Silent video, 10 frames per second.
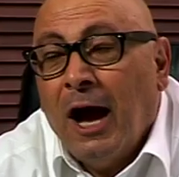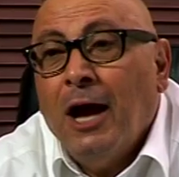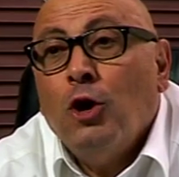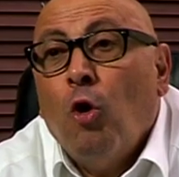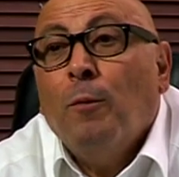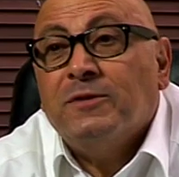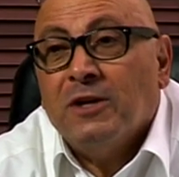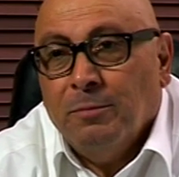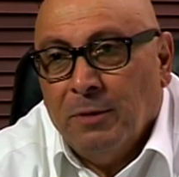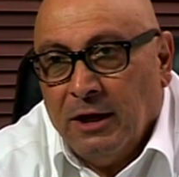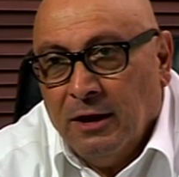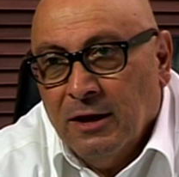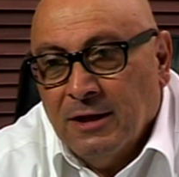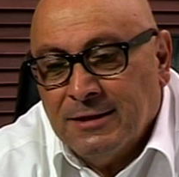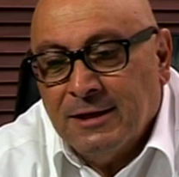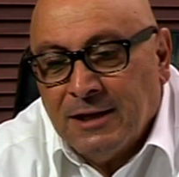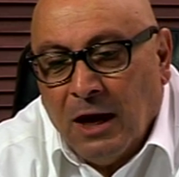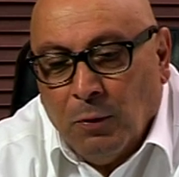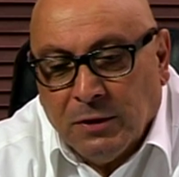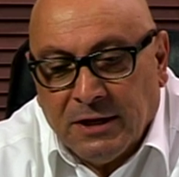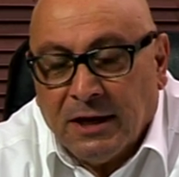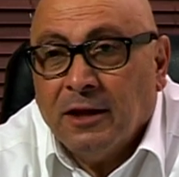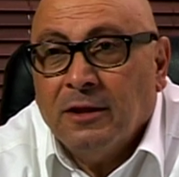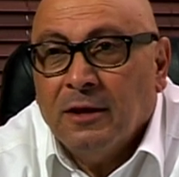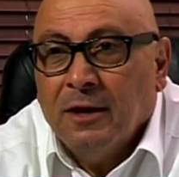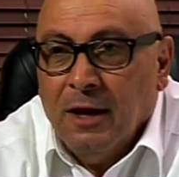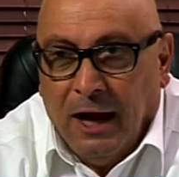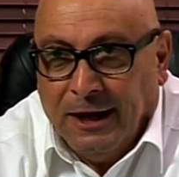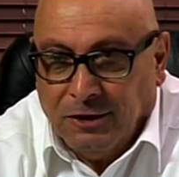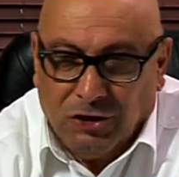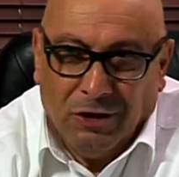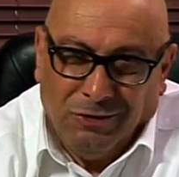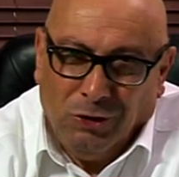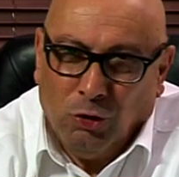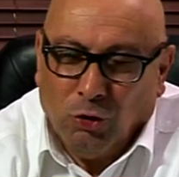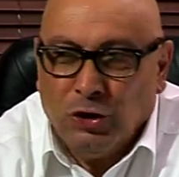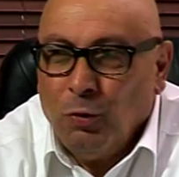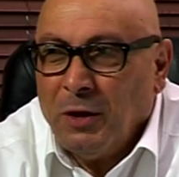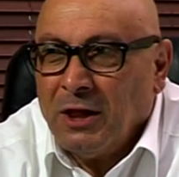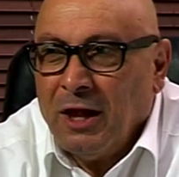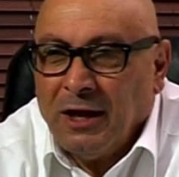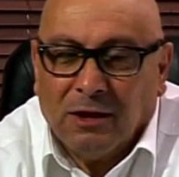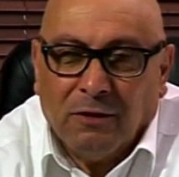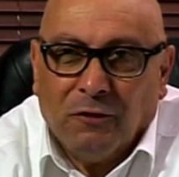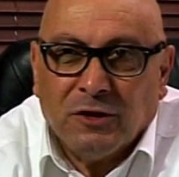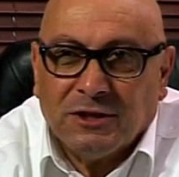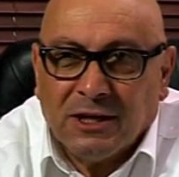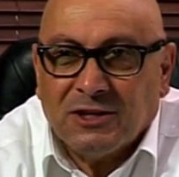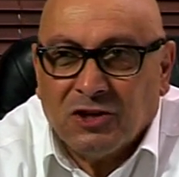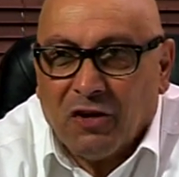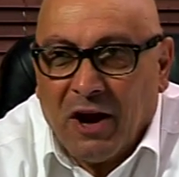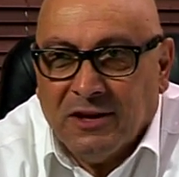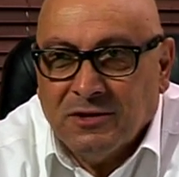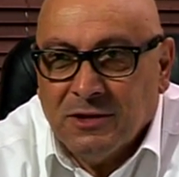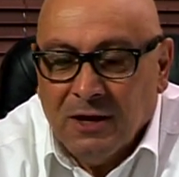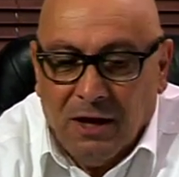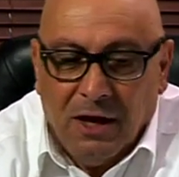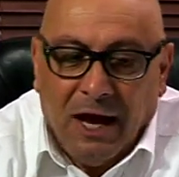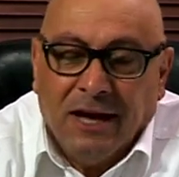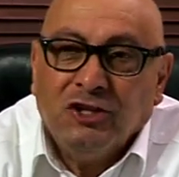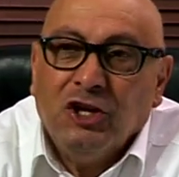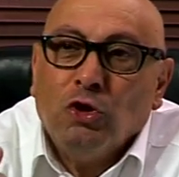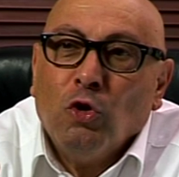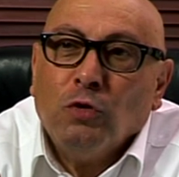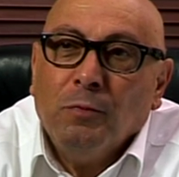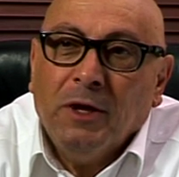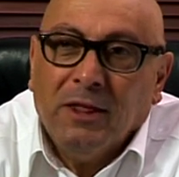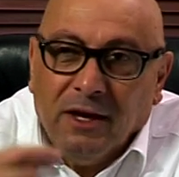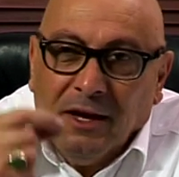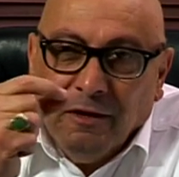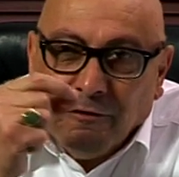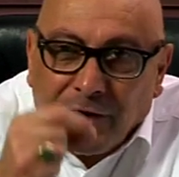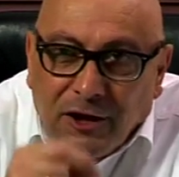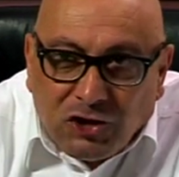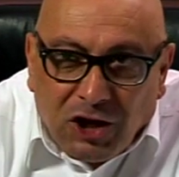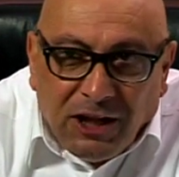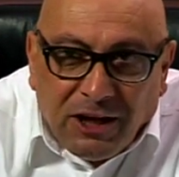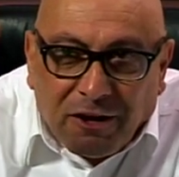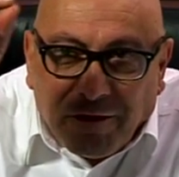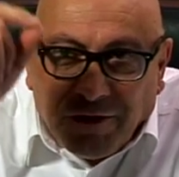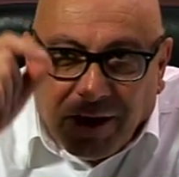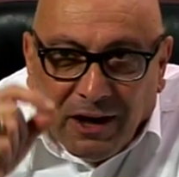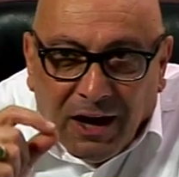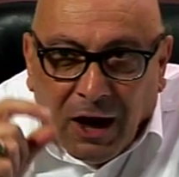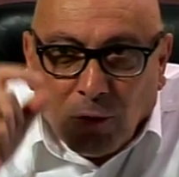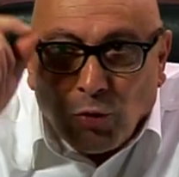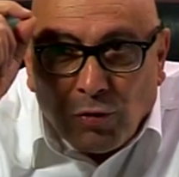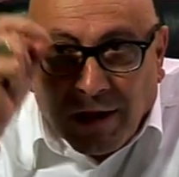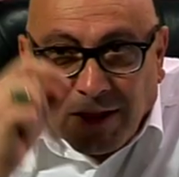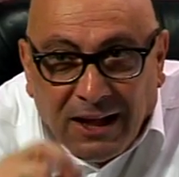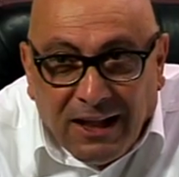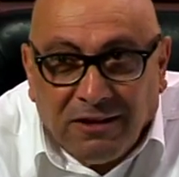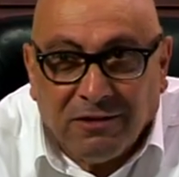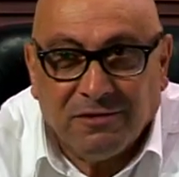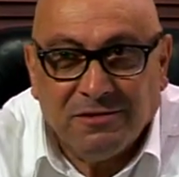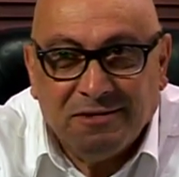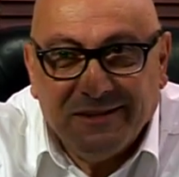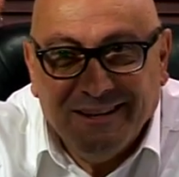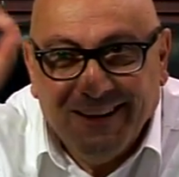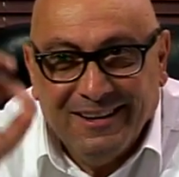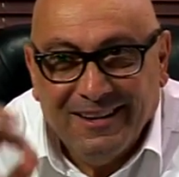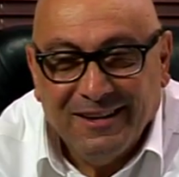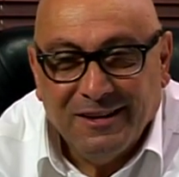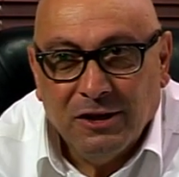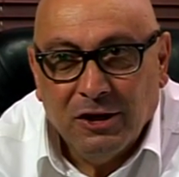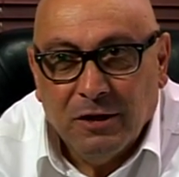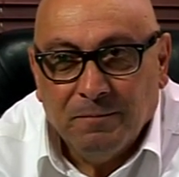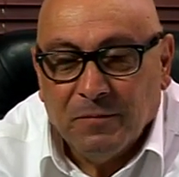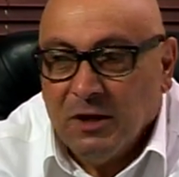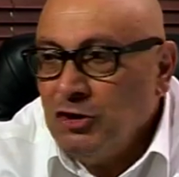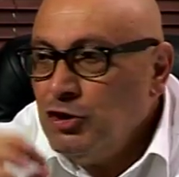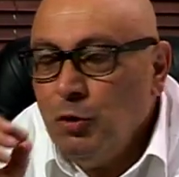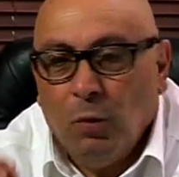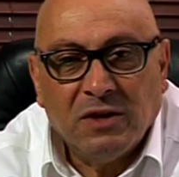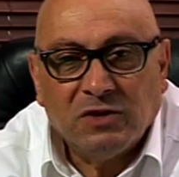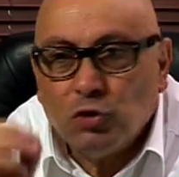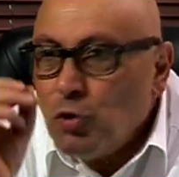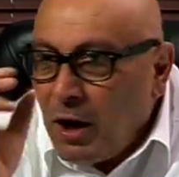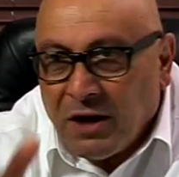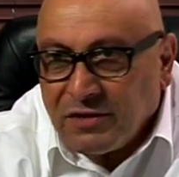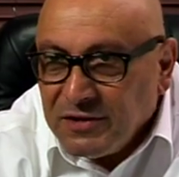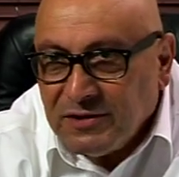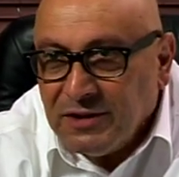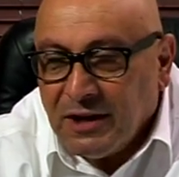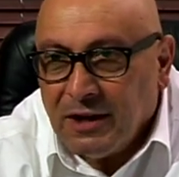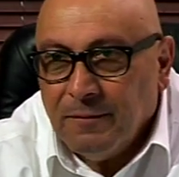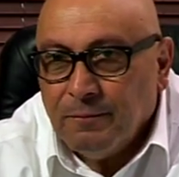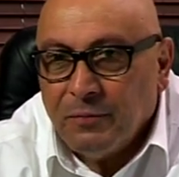high hopes in me since I was a kid. And, she, you know, she went like the first six grades. And she taught me the French calligraphy, how to write the letters. She was so artistic.